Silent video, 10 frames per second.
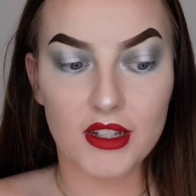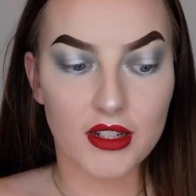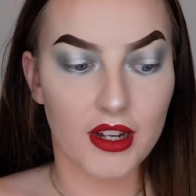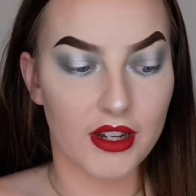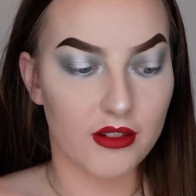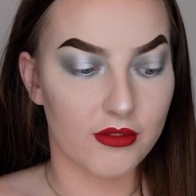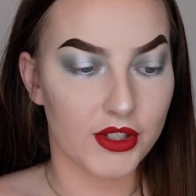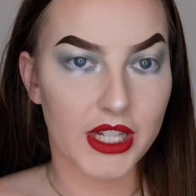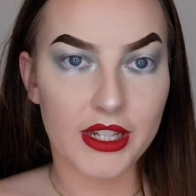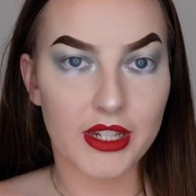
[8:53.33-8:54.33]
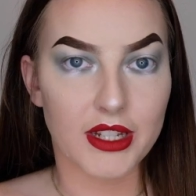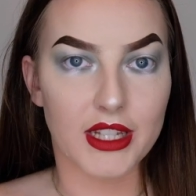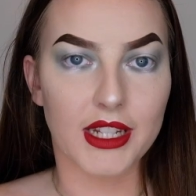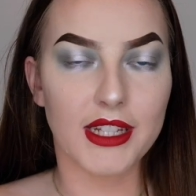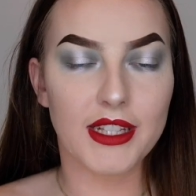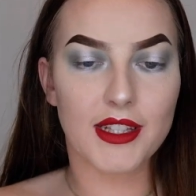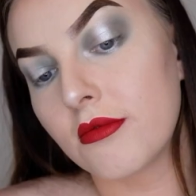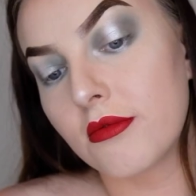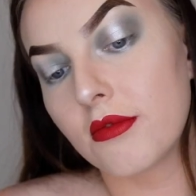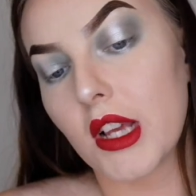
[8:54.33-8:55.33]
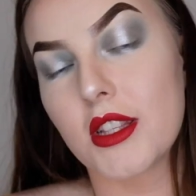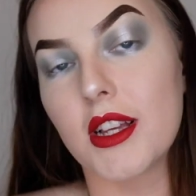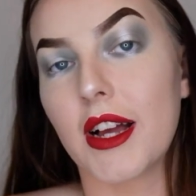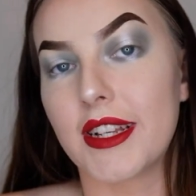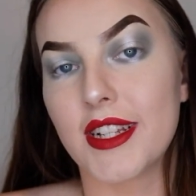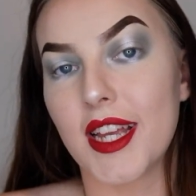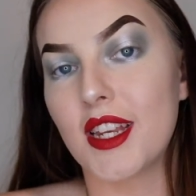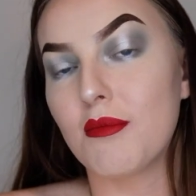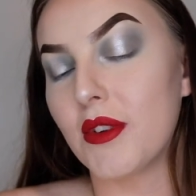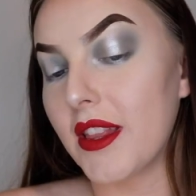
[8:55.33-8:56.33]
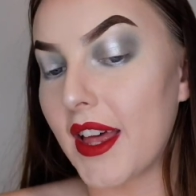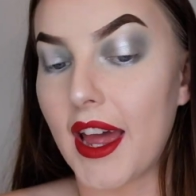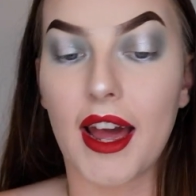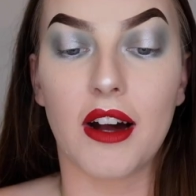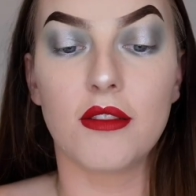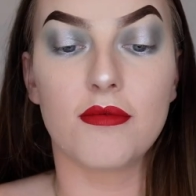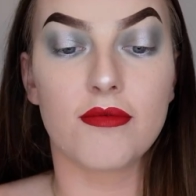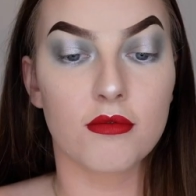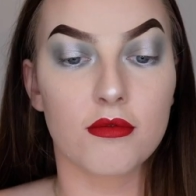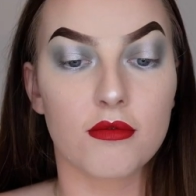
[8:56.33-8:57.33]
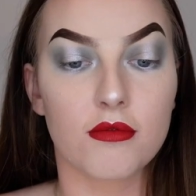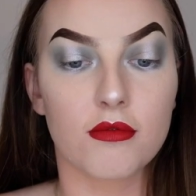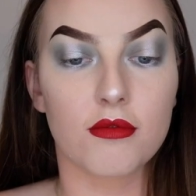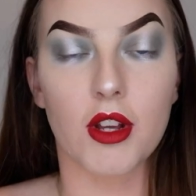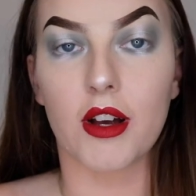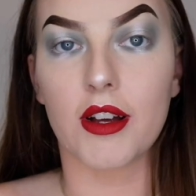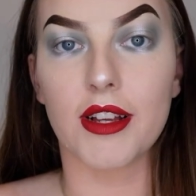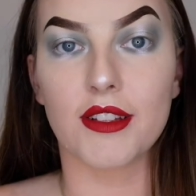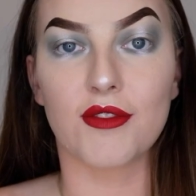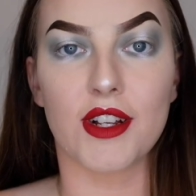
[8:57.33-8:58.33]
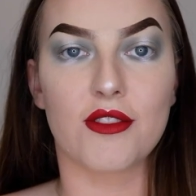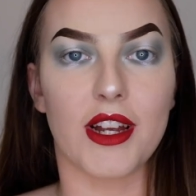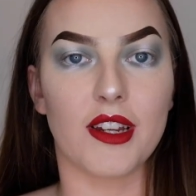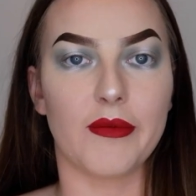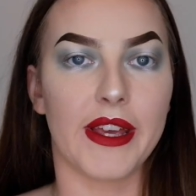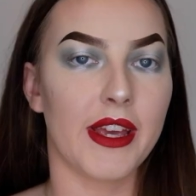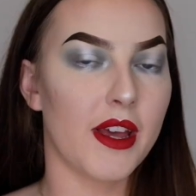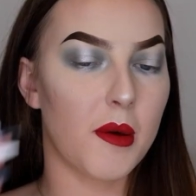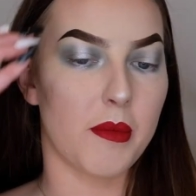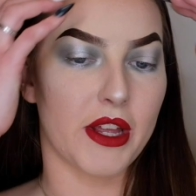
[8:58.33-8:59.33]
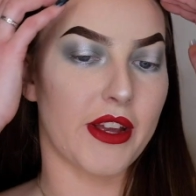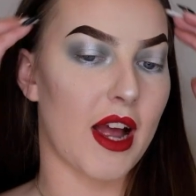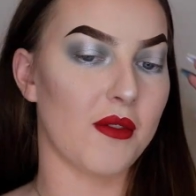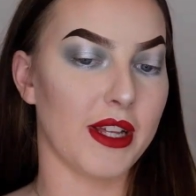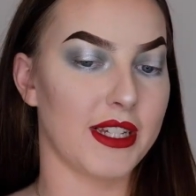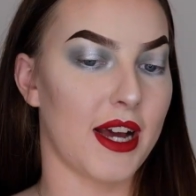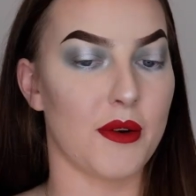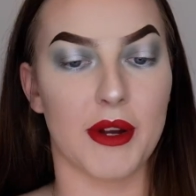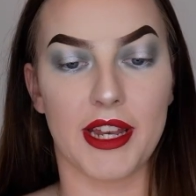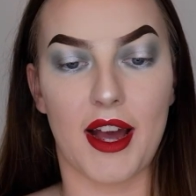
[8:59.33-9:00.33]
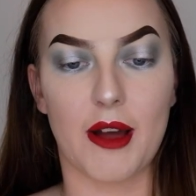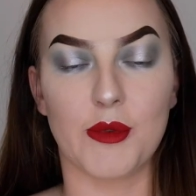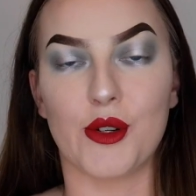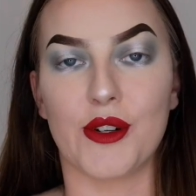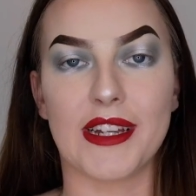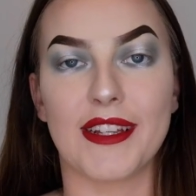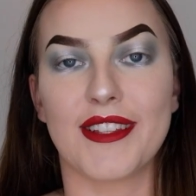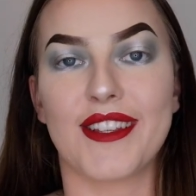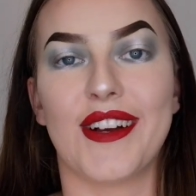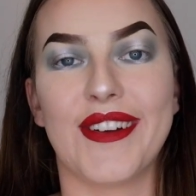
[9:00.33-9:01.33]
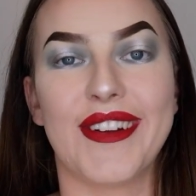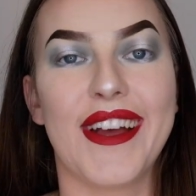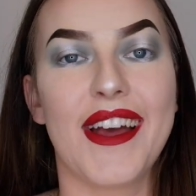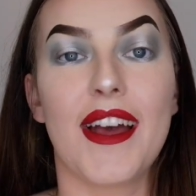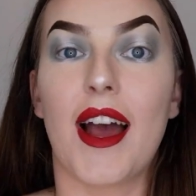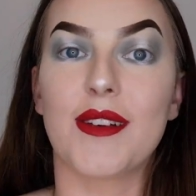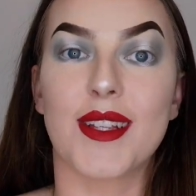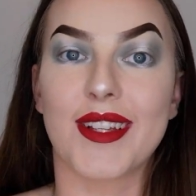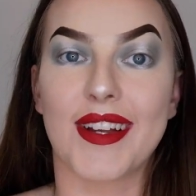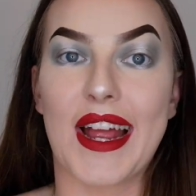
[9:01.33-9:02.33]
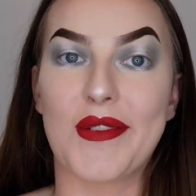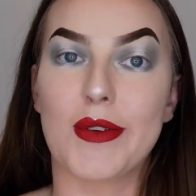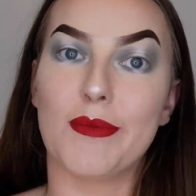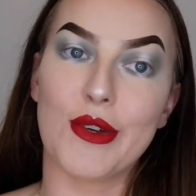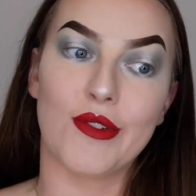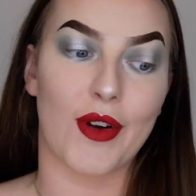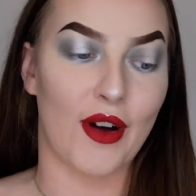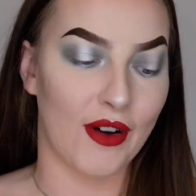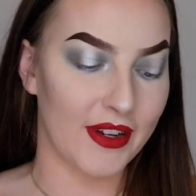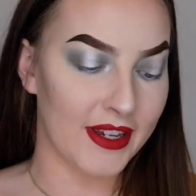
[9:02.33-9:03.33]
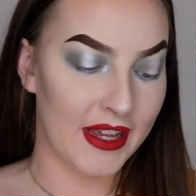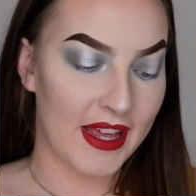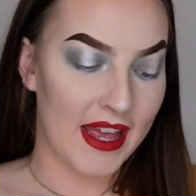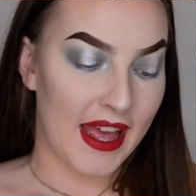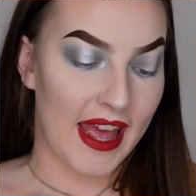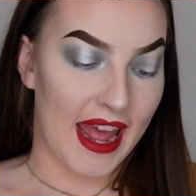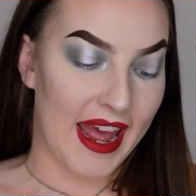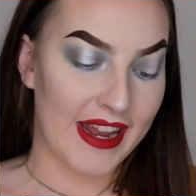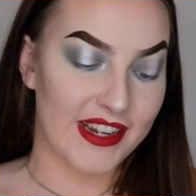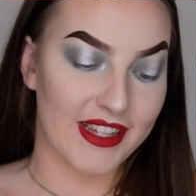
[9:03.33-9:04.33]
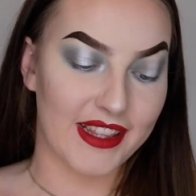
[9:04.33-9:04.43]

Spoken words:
kind of tendencies, so I just had to point that out. Oh, it's frustrating me, but you can't really tell when I'm talking, so I'm just going to have to move on. And